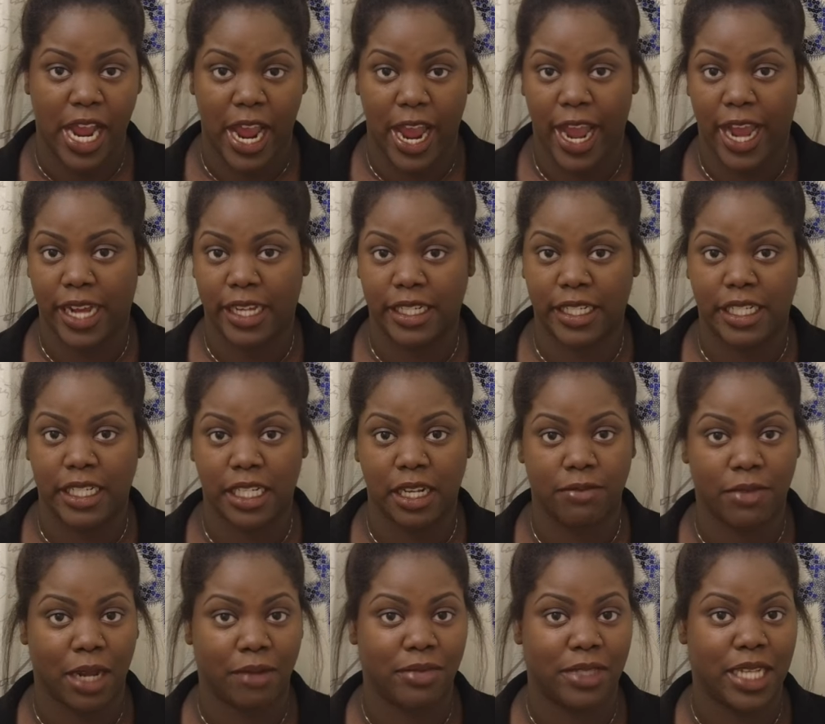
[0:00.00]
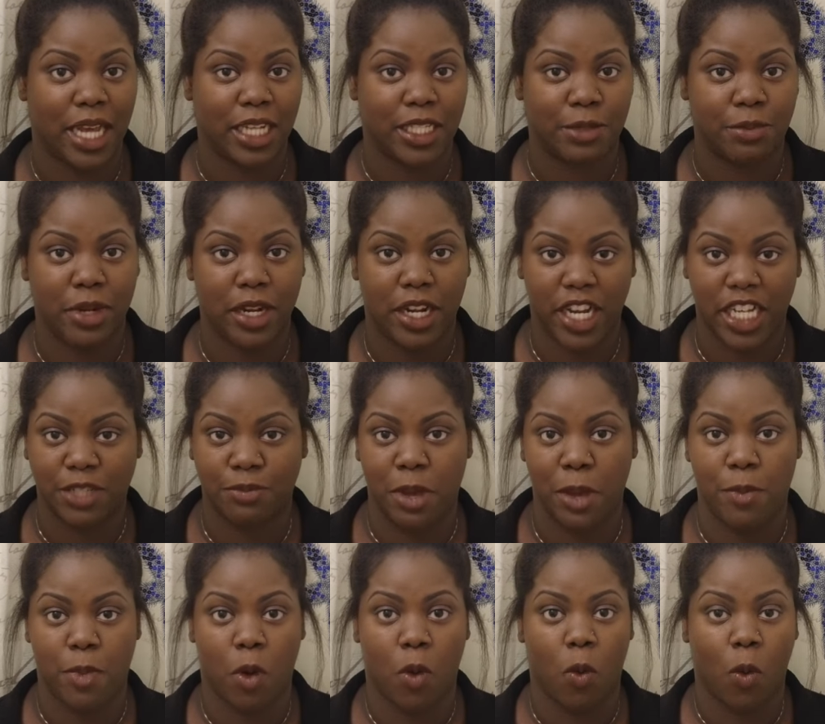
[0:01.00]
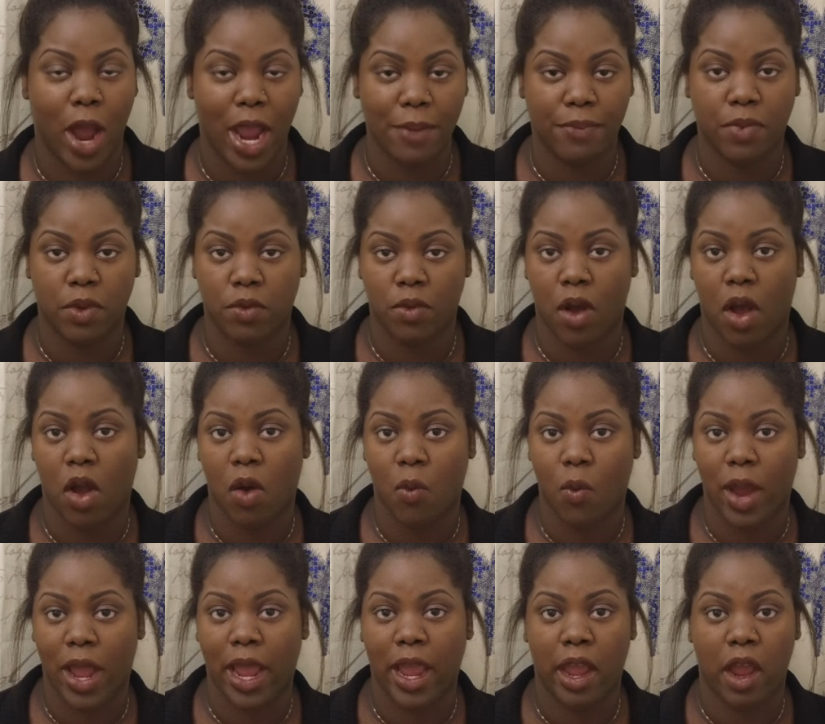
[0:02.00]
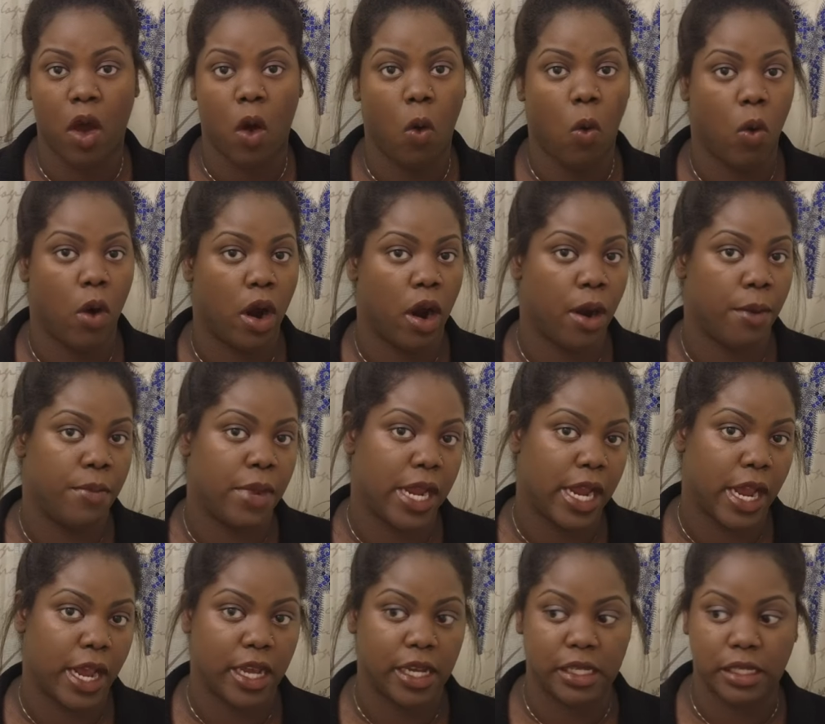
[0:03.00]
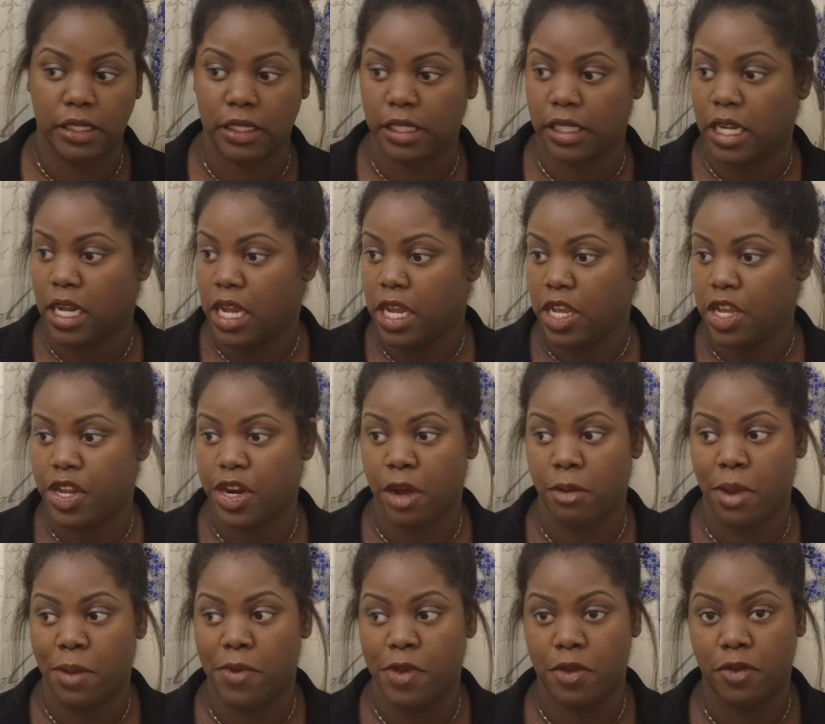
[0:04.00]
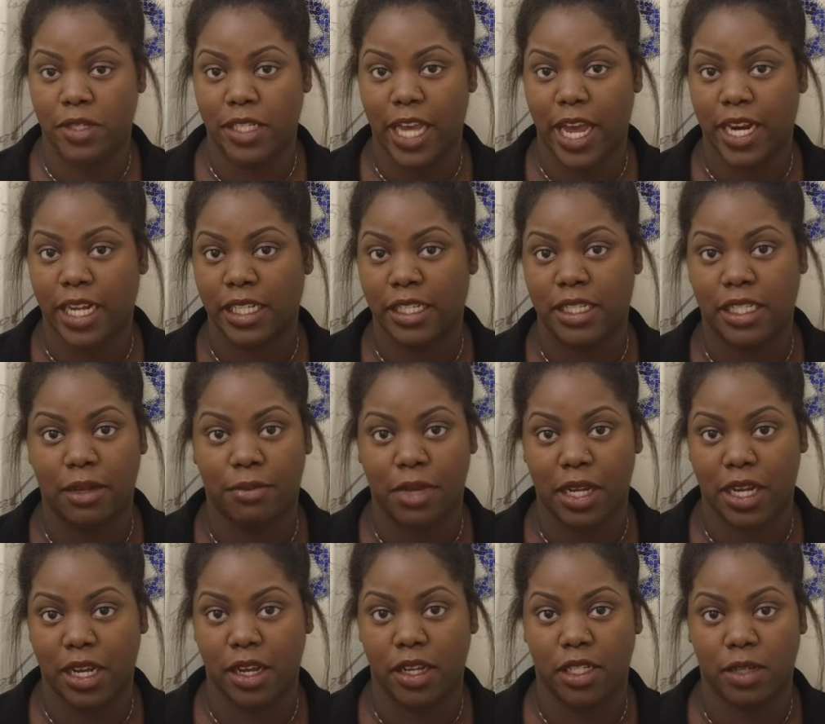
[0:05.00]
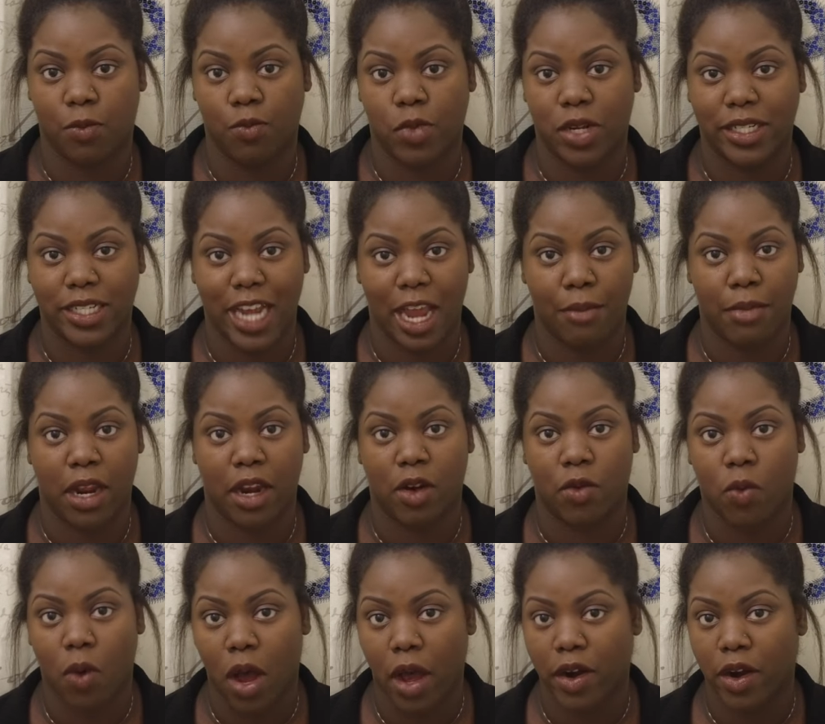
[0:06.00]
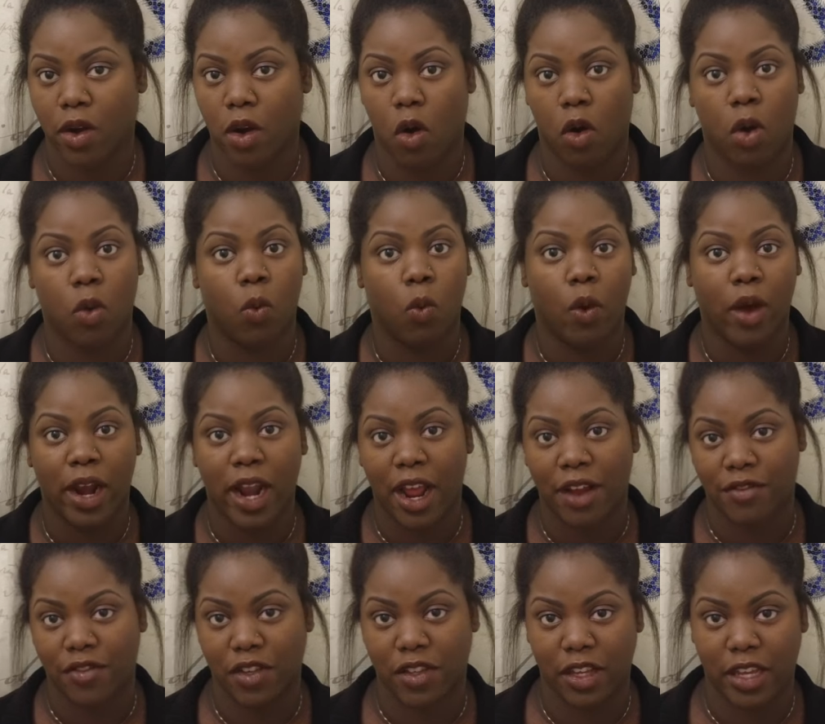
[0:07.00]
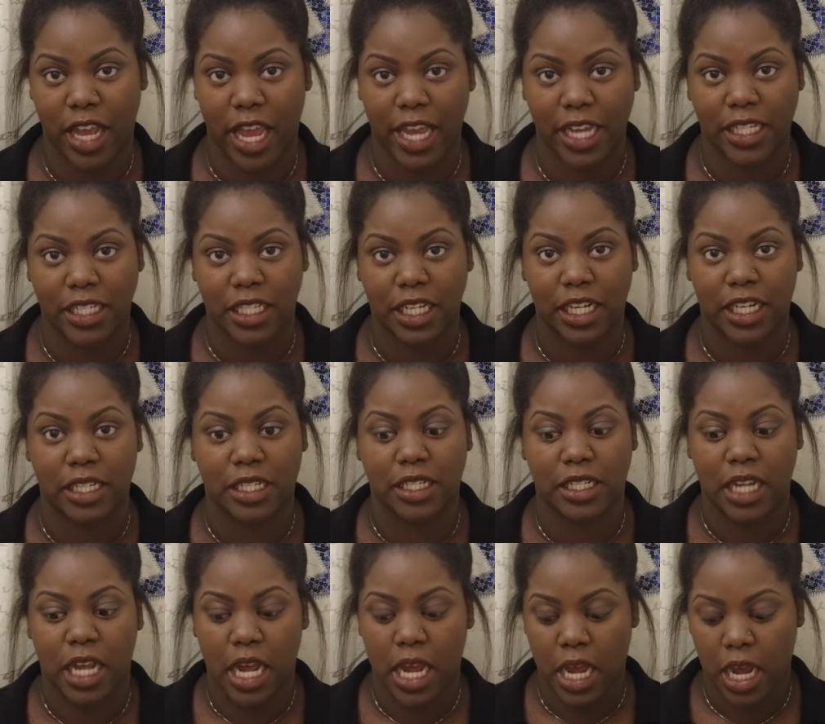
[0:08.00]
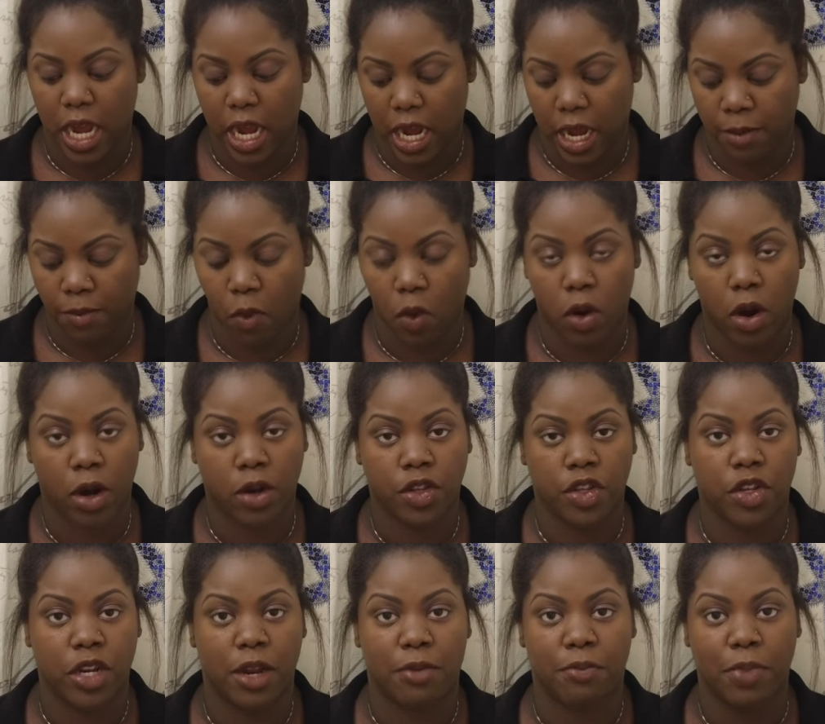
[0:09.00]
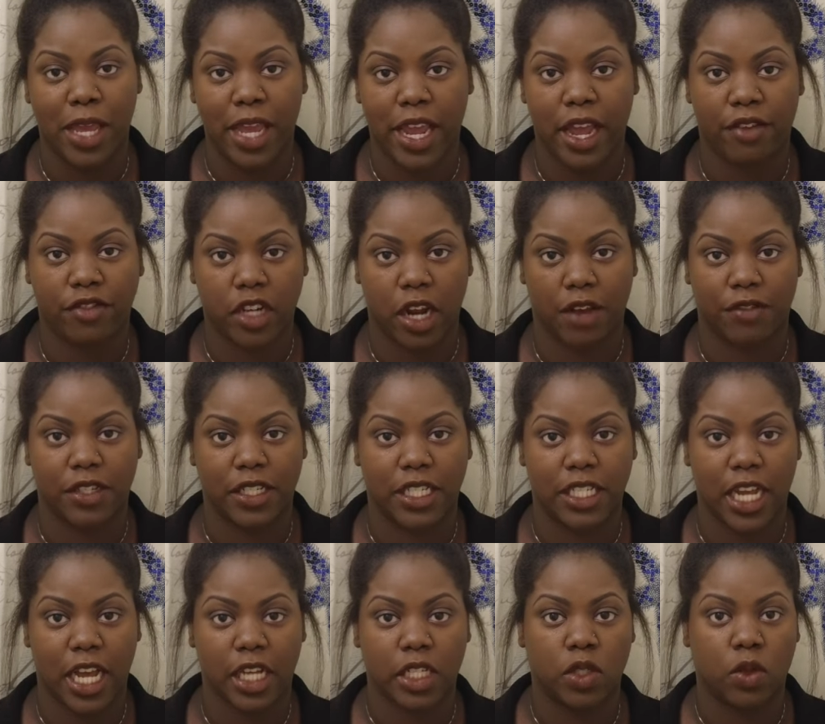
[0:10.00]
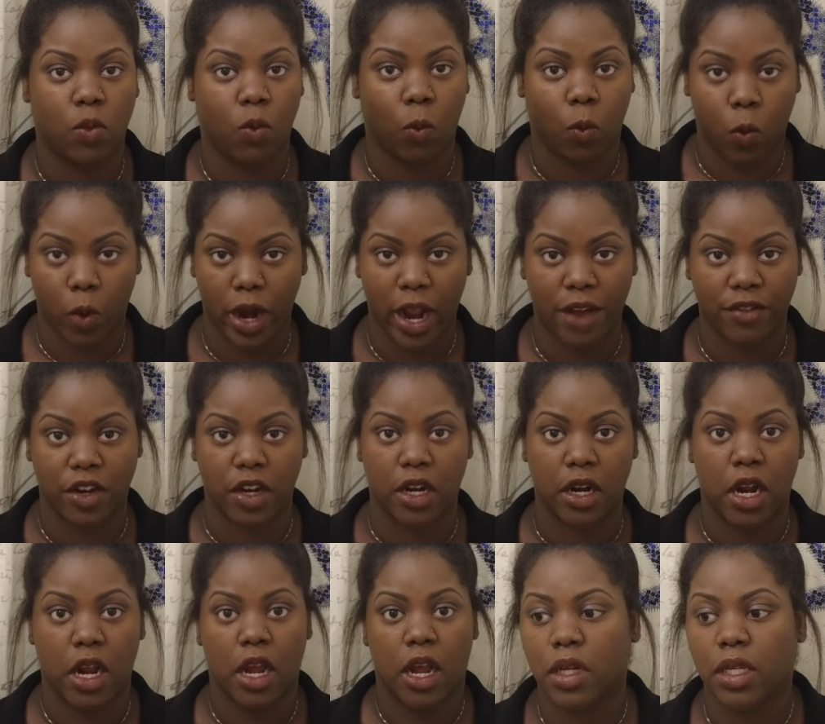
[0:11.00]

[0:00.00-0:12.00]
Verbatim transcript: And sometimes that's because people wipe the wrong way, or because, you know, maybe you sat in some contaminated water, or whatever the case is, or you didn't pee after having sex, whatever.